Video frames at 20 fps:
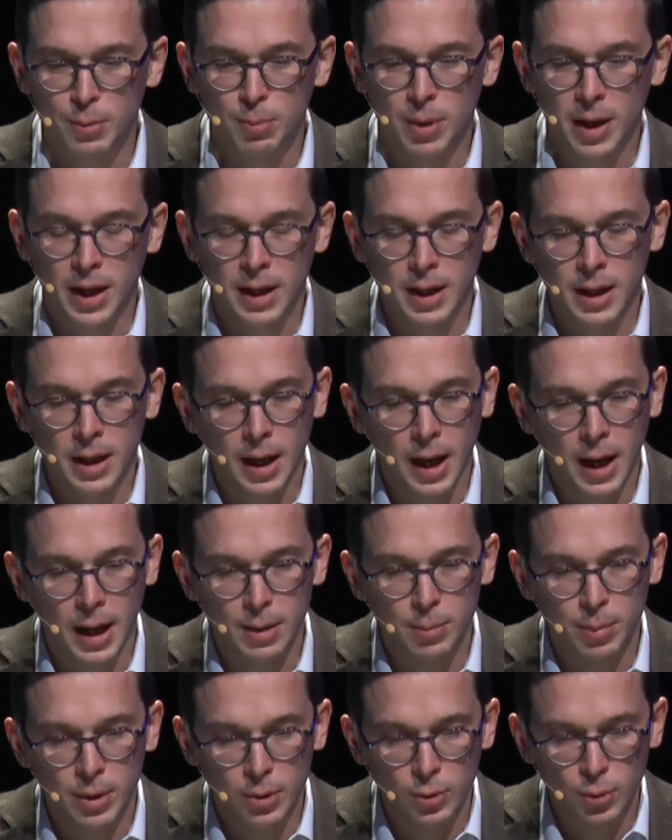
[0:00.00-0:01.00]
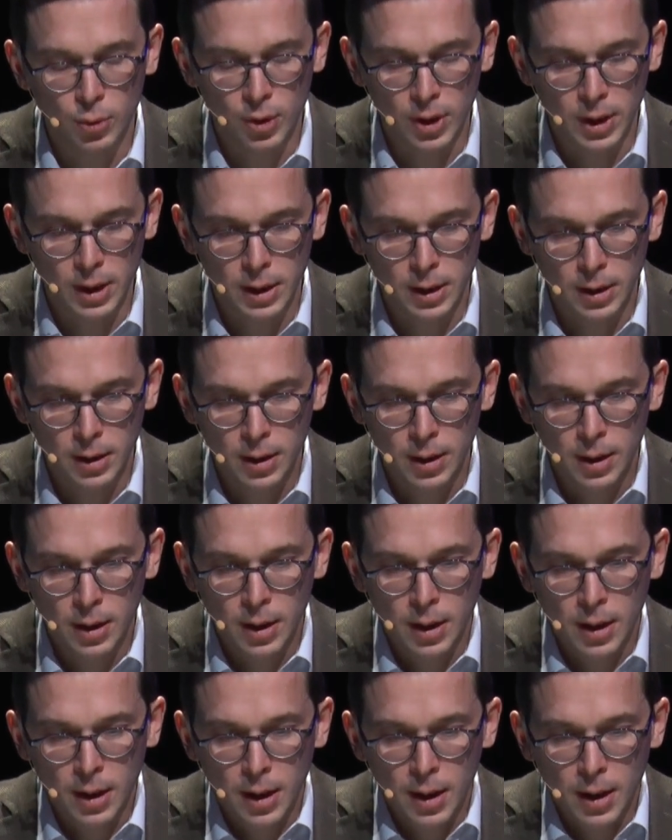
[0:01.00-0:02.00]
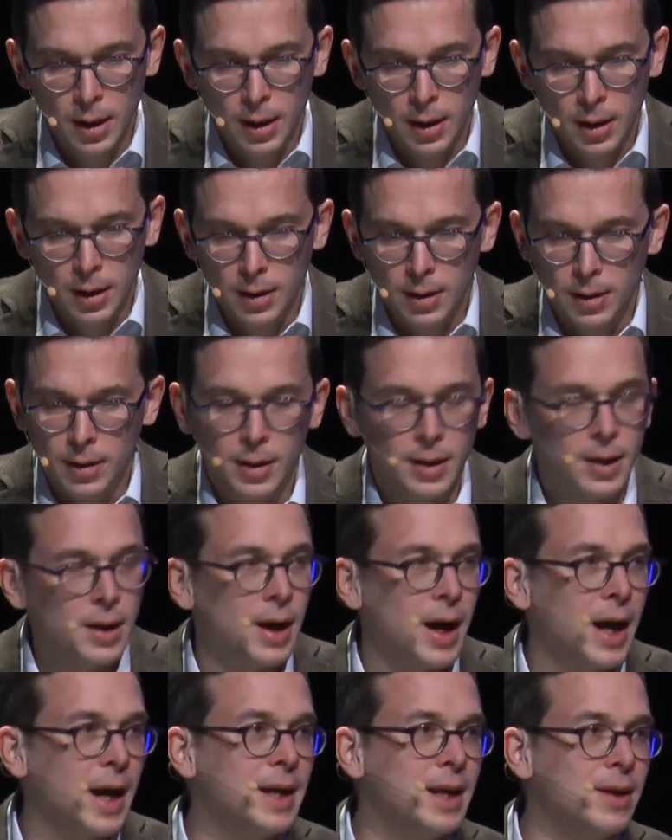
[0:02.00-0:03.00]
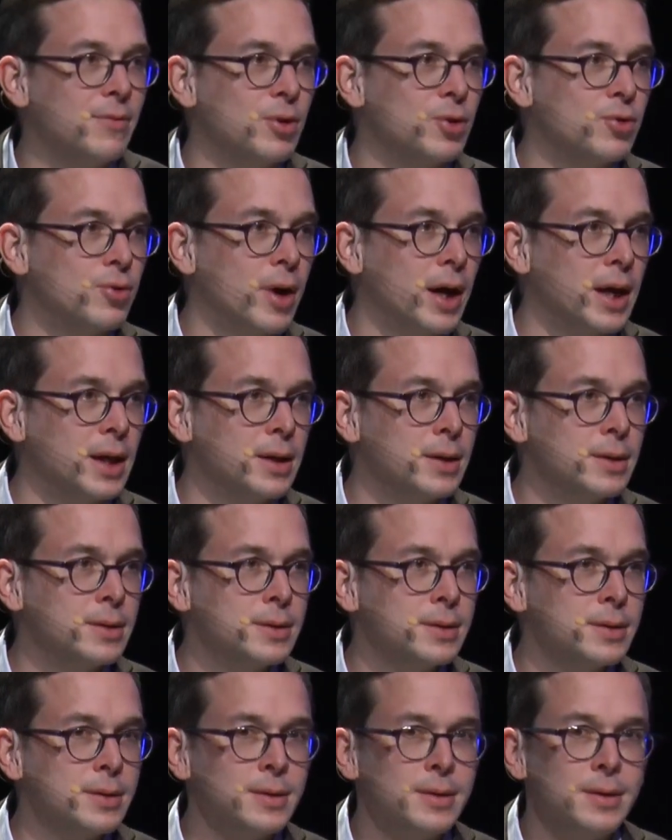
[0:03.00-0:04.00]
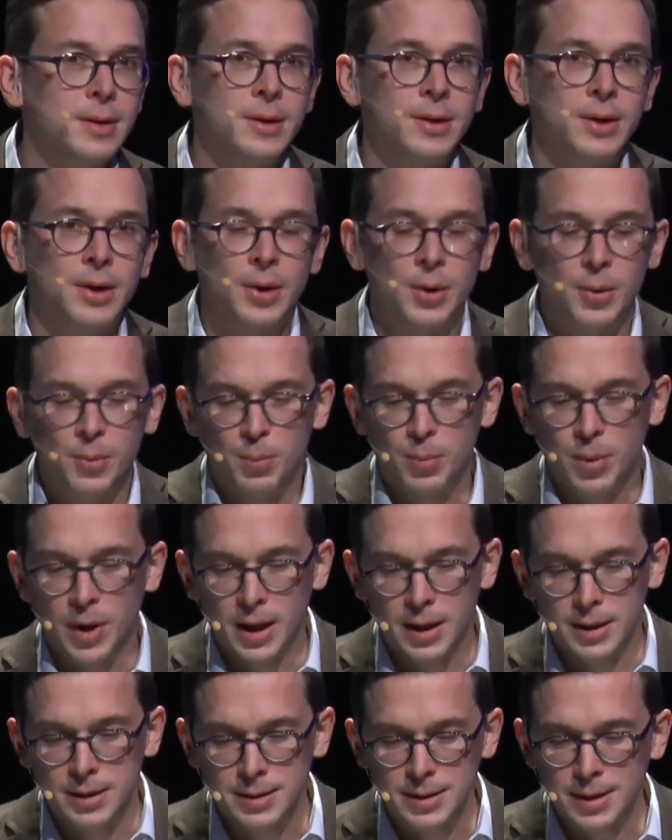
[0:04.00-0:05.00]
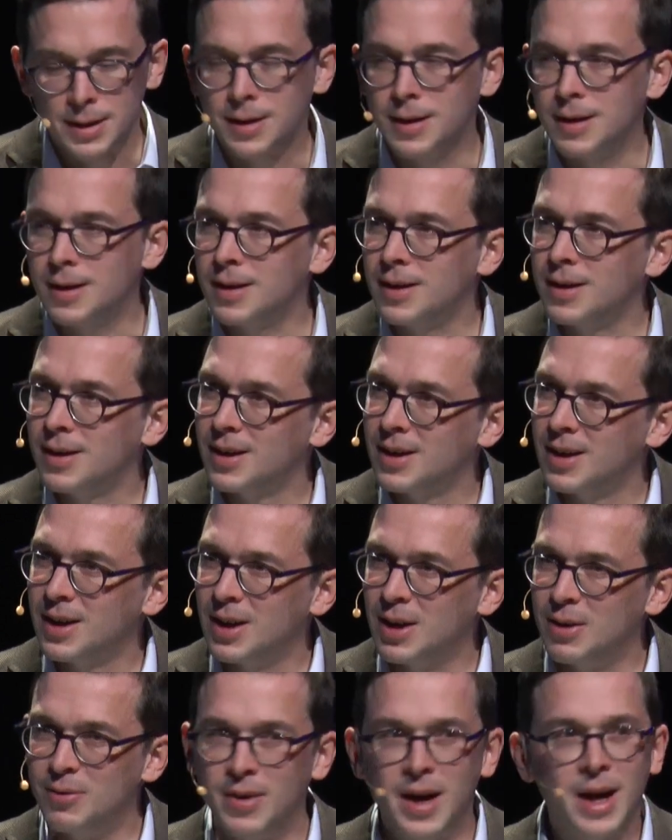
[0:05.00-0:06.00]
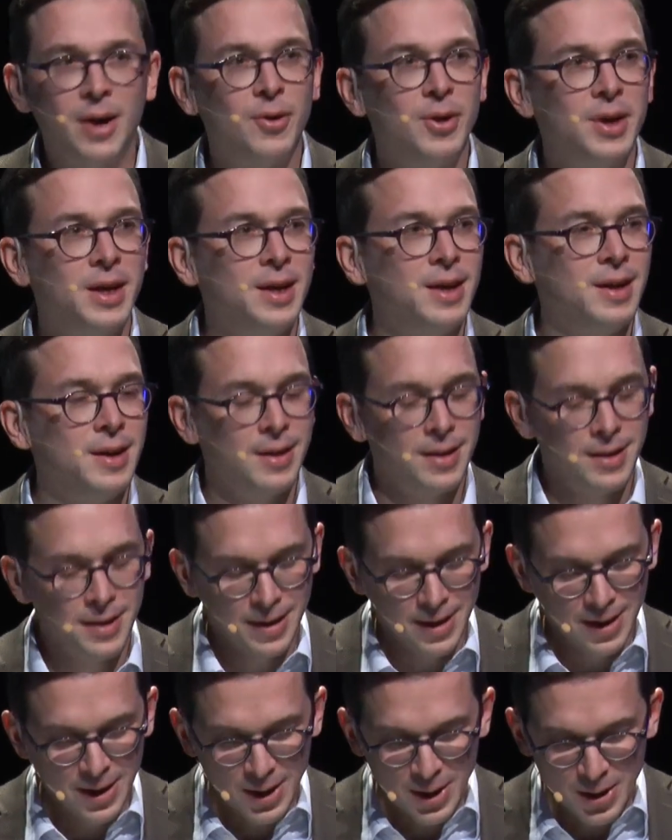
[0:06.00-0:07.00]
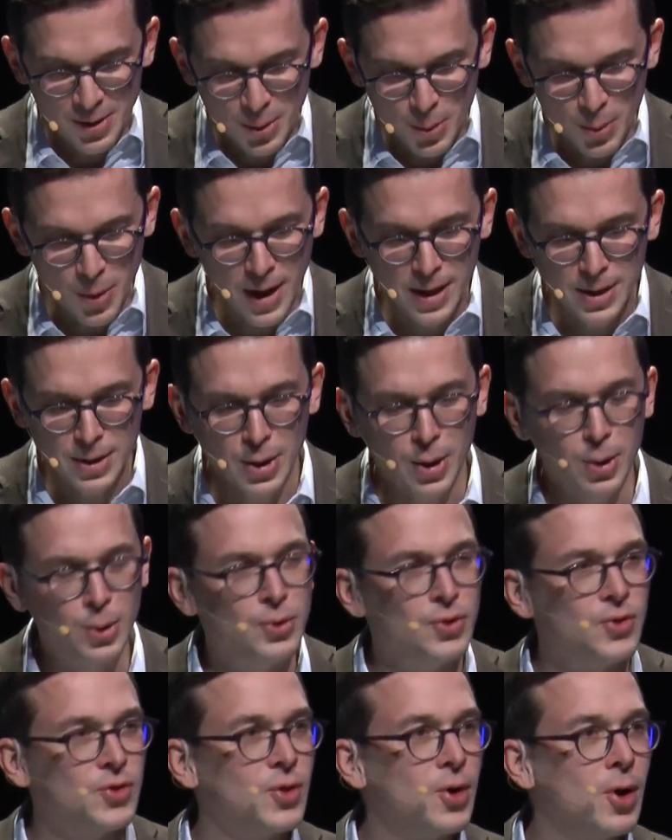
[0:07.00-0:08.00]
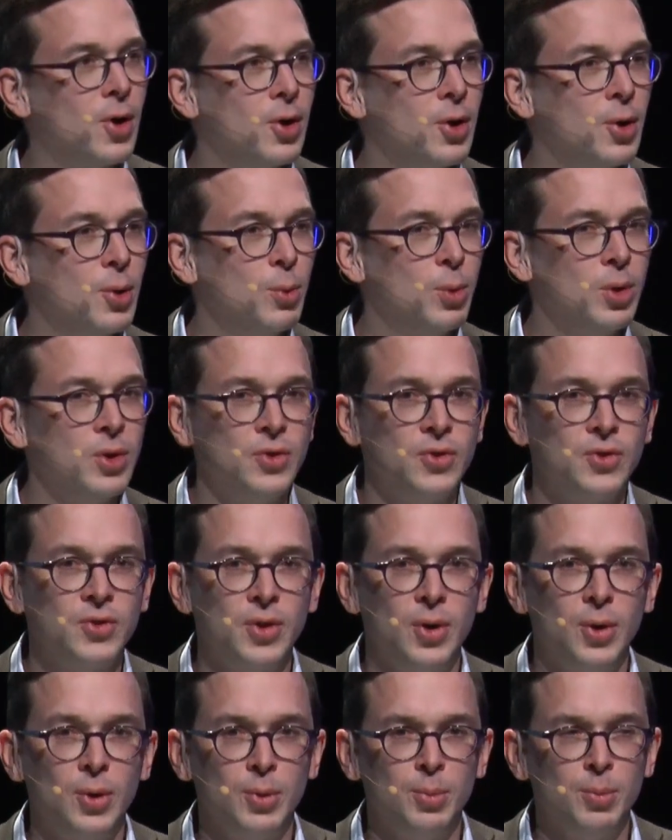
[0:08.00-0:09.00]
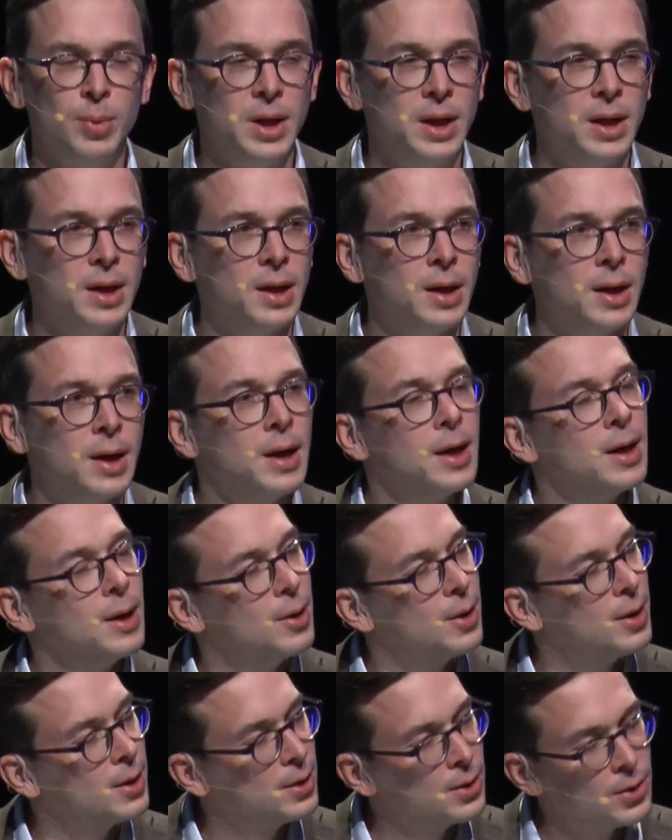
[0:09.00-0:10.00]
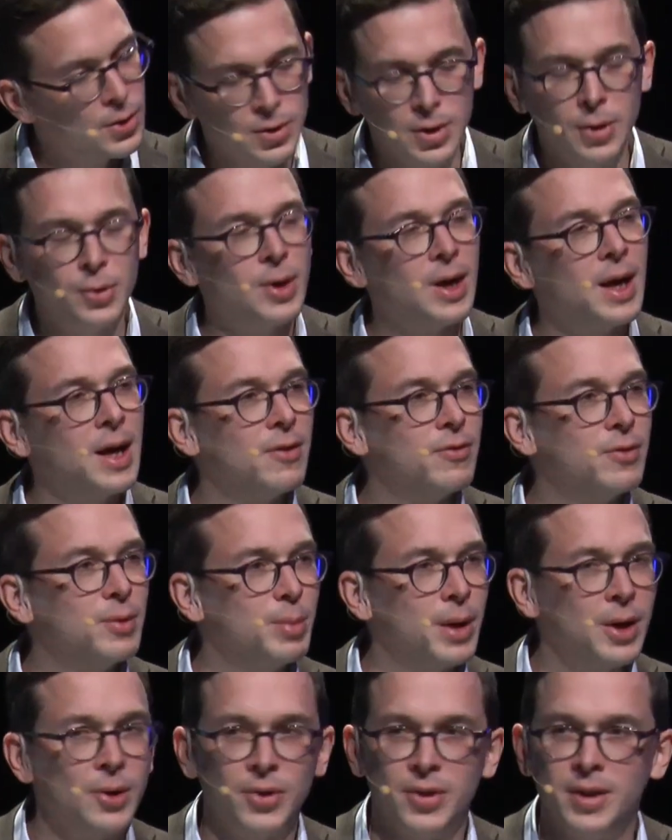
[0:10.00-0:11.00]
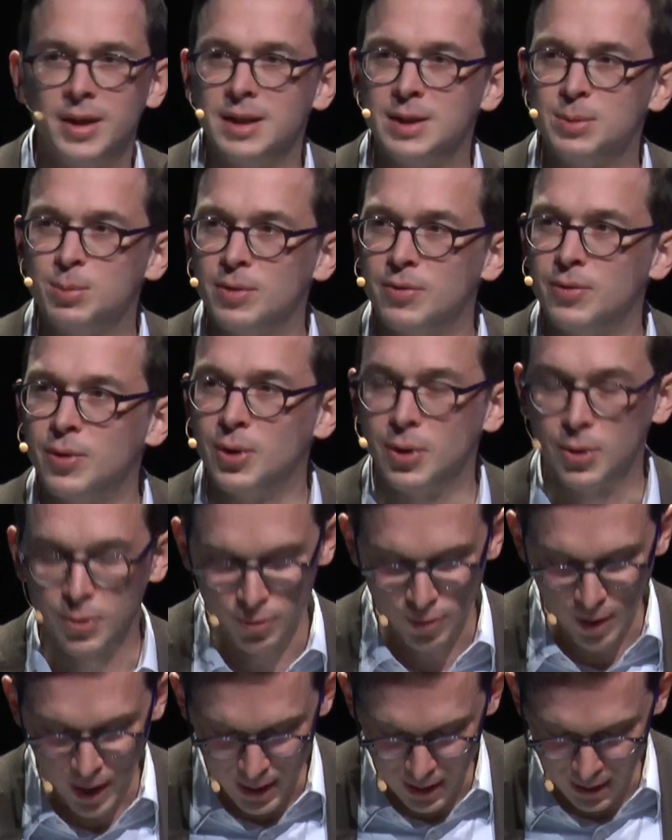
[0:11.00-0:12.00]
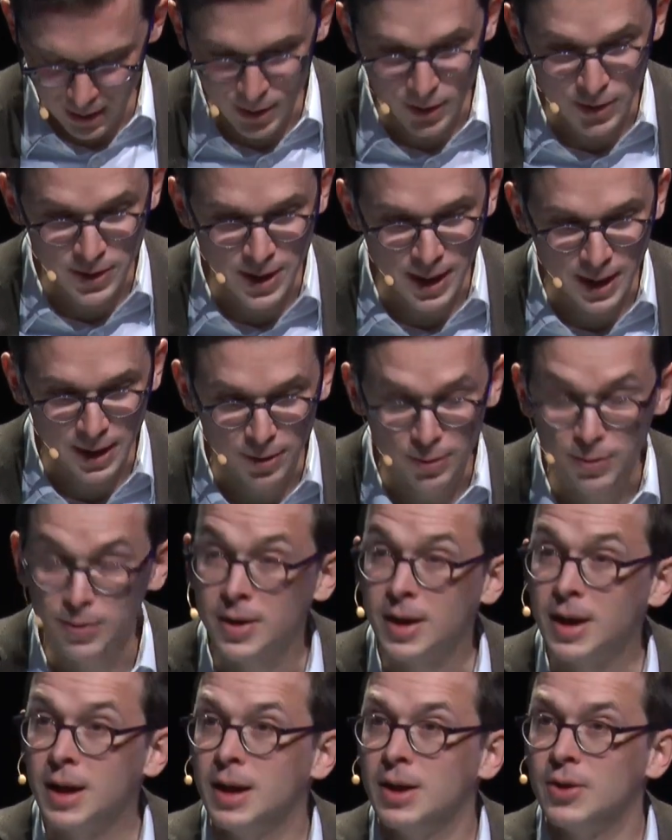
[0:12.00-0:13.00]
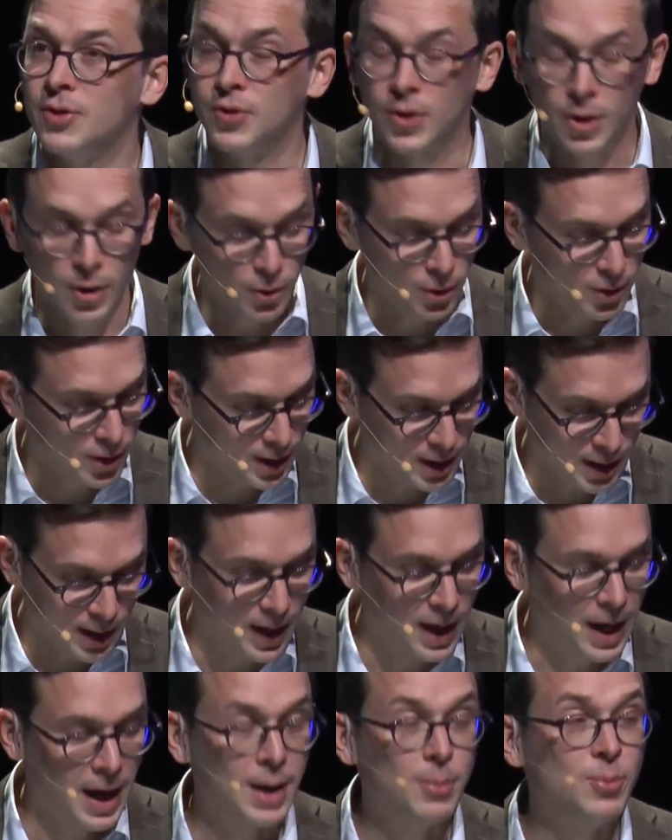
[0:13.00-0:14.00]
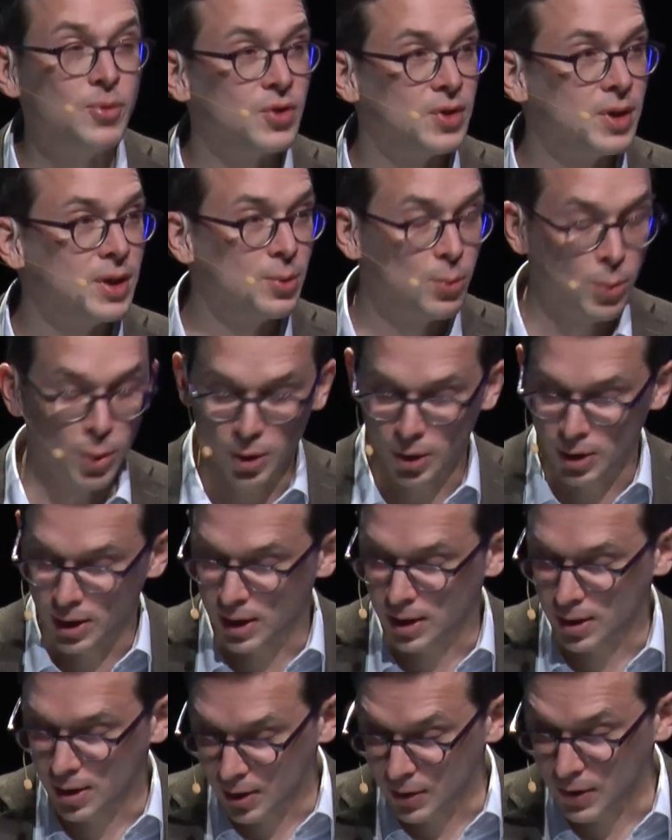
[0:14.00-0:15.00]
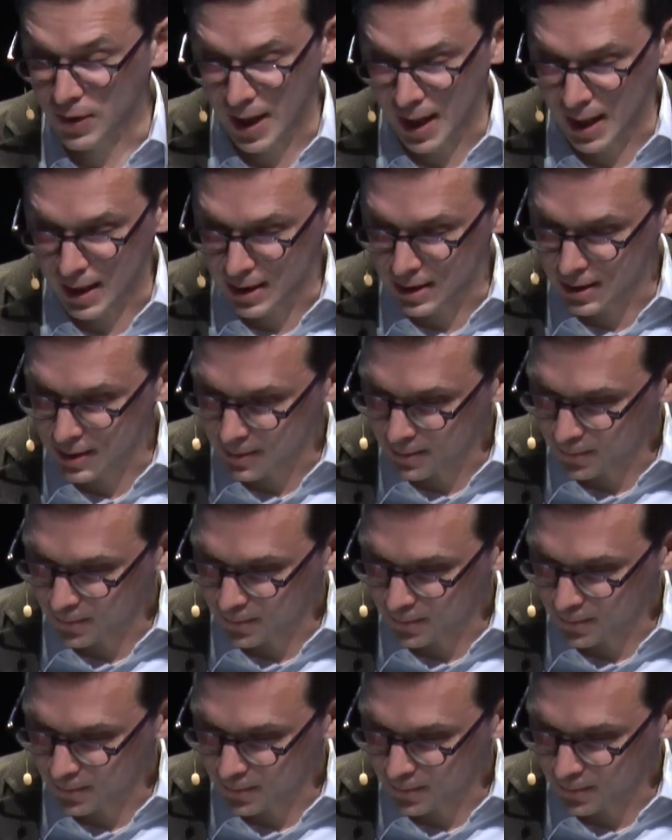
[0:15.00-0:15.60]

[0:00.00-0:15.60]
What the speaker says: by al-Biruni. I never tried it, but a very well-known scholar once told me, don't laugh about things before you tried it yourself. So I'm still working on that,